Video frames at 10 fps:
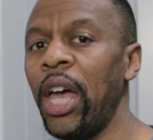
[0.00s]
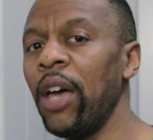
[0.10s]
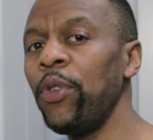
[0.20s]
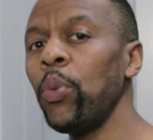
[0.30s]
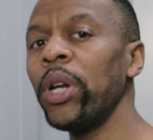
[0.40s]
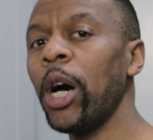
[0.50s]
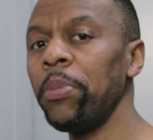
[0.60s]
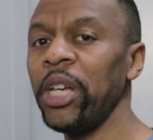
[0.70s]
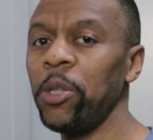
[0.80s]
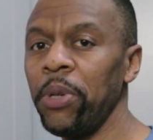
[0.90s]
And if you want
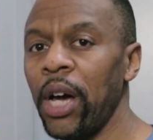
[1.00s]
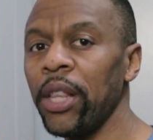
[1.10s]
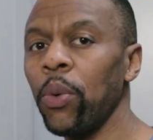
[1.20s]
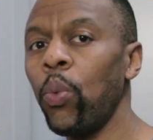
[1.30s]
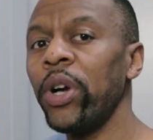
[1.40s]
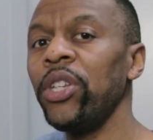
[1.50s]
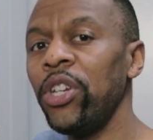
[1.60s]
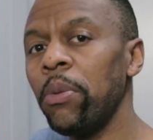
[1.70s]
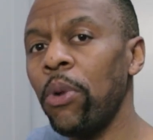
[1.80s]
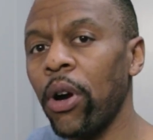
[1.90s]
updates beyond the one
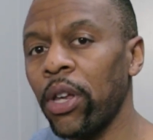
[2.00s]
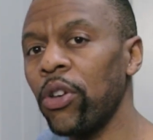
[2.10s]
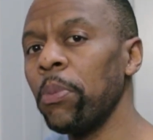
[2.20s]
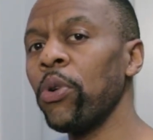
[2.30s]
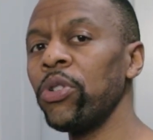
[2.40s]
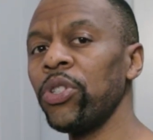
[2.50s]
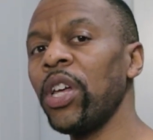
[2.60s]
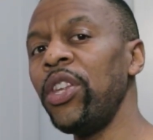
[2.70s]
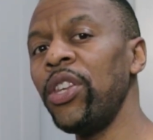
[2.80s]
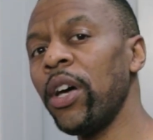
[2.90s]
year mark, you can purchase
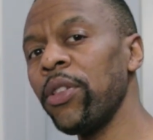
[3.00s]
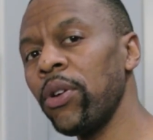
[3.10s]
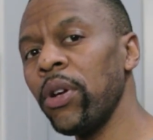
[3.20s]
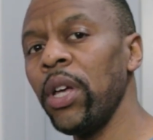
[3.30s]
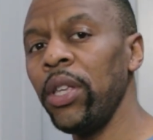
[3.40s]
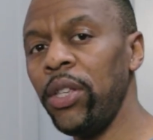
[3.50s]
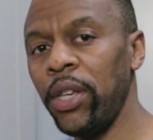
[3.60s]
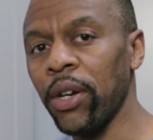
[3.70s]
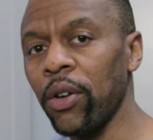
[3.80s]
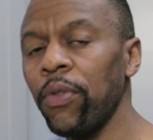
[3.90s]
another
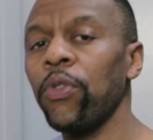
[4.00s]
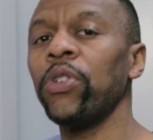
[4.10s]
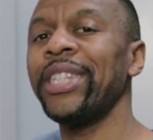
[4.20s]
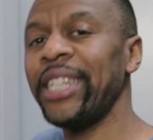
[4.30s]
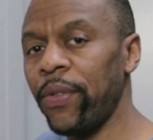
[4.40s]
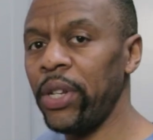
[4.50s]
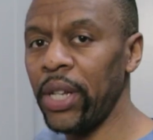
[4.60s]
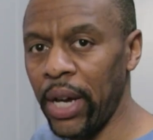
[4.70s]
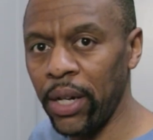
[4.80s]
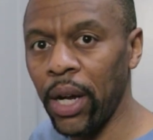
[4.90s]
year for
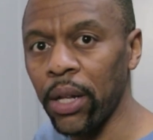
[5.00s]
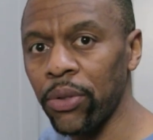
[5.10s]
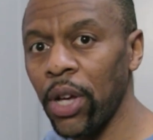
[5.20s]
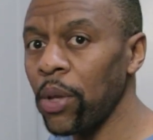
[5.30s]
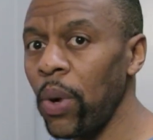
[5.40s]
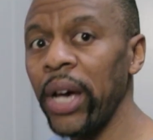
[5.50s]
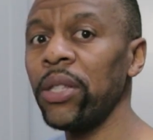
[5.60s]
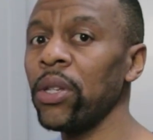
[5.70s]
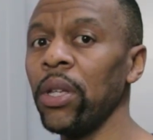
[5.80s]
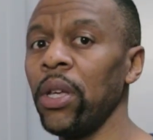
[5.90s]
$79.
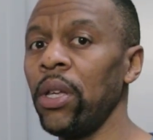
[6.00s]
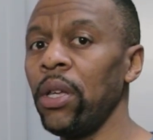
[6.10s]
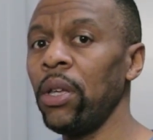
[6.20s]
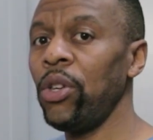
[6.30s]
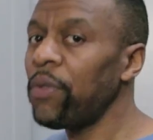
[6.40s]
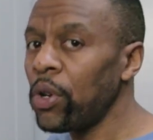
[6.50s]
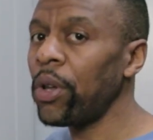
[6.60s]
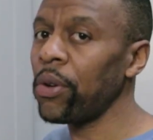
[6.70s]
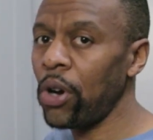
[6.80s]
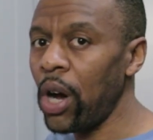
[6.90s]
Otherwise, you have no
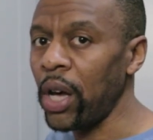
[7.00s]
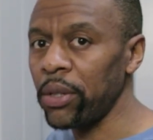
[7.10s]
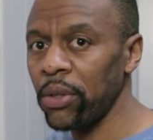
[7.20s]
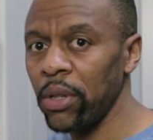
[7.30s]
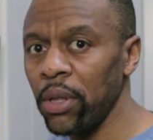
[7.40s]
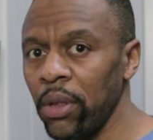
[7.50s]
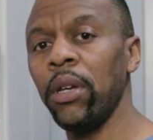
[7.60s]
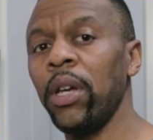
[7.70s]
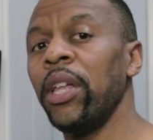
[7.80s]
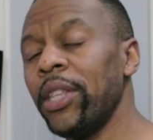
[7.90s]
other costs.
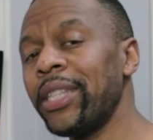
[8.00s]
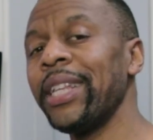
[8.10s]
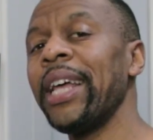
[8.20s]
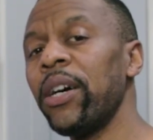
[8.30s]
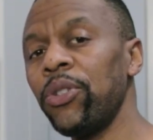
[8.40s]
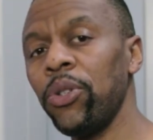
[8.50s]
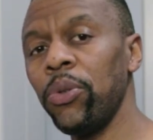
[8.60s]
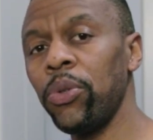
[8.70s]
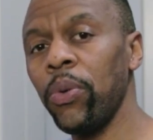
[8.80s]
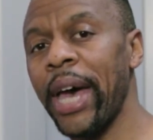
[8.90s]
This allows
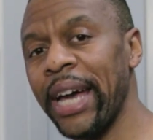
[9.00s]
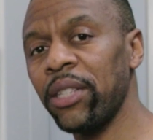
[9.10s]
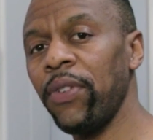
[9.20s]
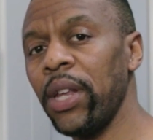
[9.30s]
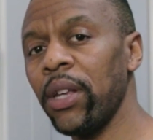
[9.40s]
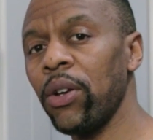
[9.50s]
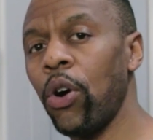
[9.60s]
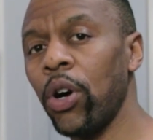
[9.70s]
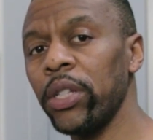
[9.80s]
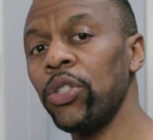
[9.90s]
you to activate it
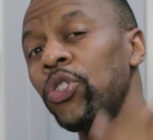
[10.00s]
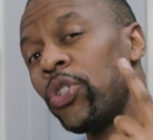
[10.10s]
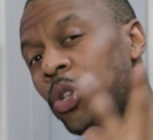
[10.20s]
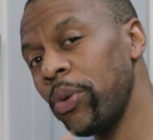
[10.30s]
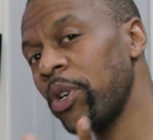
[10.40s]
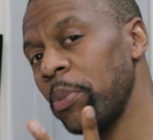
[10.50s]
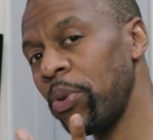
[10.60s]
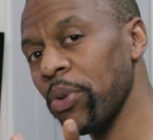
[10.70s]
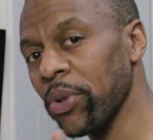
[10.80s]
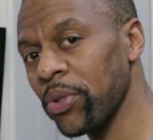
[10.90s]
on two
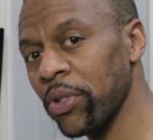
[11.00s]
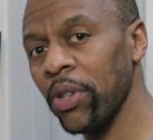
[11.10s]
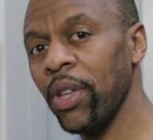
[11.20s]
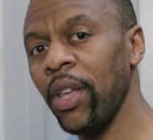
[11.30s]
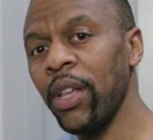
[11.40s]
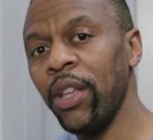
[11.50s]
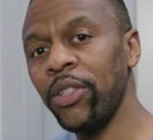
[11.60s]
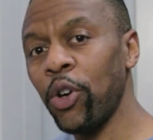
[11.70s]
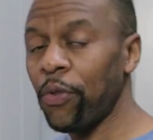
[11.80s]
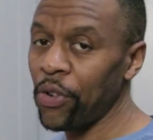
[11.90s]
computers.
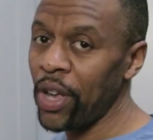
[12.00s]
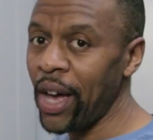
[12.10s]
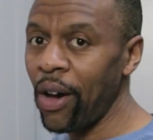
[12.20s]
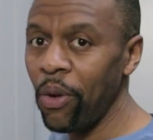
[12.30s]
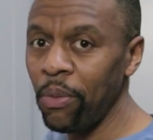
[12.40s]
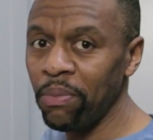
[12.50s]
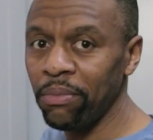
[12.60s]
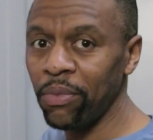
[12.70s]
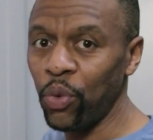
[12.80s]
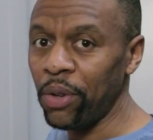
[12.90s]
So for now,
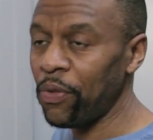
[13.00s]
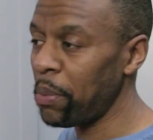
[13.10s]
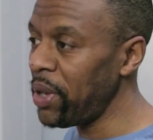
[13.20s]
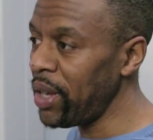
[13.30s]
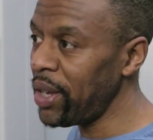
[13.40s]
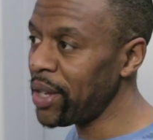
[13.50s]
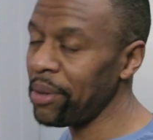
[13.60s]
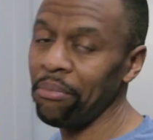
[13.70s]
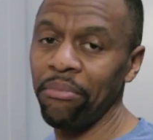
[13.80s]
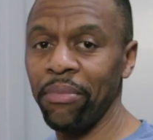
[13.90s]
one for me
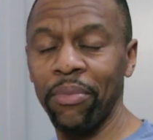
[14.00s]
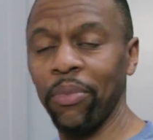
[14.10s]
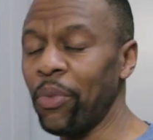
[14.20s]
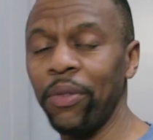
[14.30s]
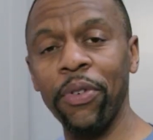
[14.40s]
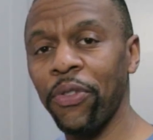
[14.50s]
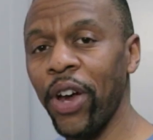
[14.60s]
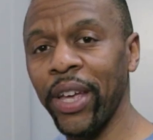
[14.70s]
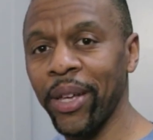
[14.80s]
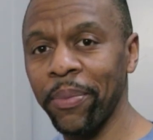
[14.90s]
and one for
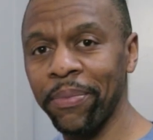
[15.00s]
Frank.